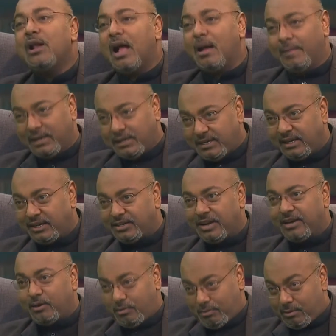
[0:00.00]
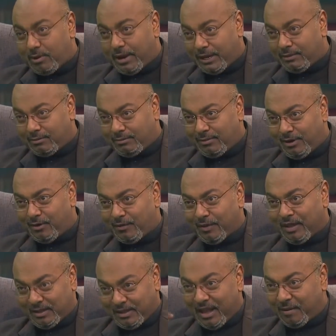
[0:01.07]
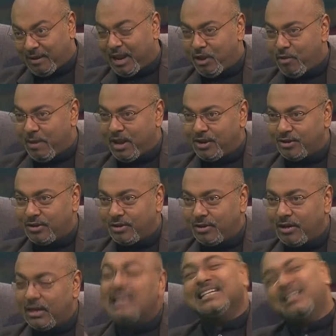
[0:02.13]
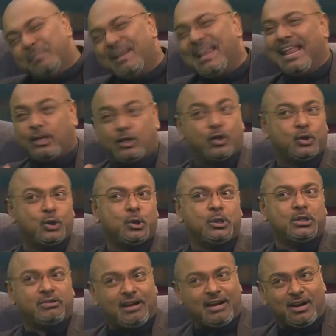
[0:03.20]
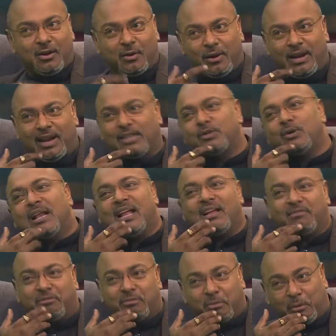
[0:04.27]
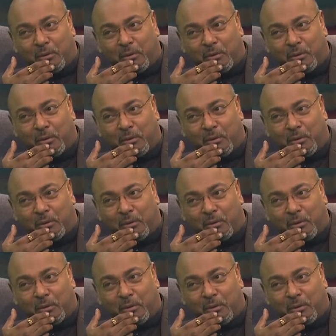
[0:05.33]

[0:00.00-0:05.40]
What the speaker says: I mean, seriously, quite, can you imagine? It's a bit like George Lucas right now going like, should I have sold?